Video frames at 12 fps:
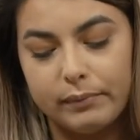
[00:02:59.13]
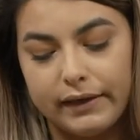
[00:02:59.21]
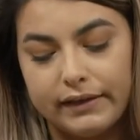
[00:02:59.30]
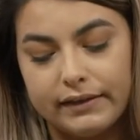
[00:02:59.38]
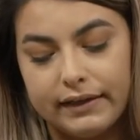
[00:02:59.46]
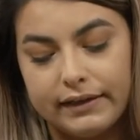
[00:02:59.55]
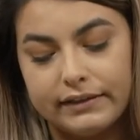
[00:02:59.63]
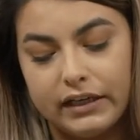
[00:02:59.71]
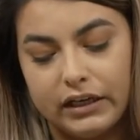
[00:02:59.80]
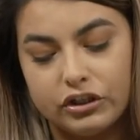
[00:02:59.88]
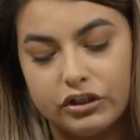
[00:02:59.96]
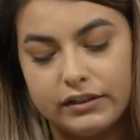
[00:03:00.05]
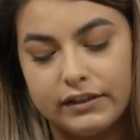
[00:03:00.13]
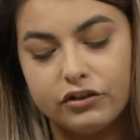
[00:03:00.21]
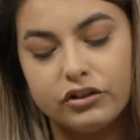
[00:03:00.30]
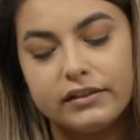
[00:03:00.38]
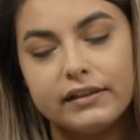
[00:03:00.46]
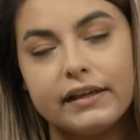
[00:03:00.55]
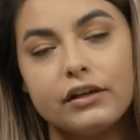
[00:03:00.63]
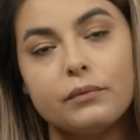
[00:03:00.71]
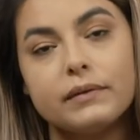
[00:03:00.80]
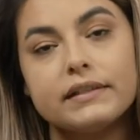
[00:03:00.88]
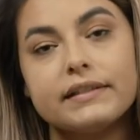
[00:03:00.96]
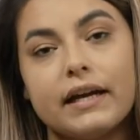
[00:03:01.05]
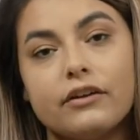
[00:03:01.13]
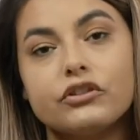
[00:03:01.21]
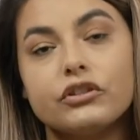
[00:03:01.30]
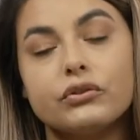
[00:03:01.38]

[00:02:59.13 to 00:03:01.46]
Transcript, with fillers: button that attaches it, just like you would attach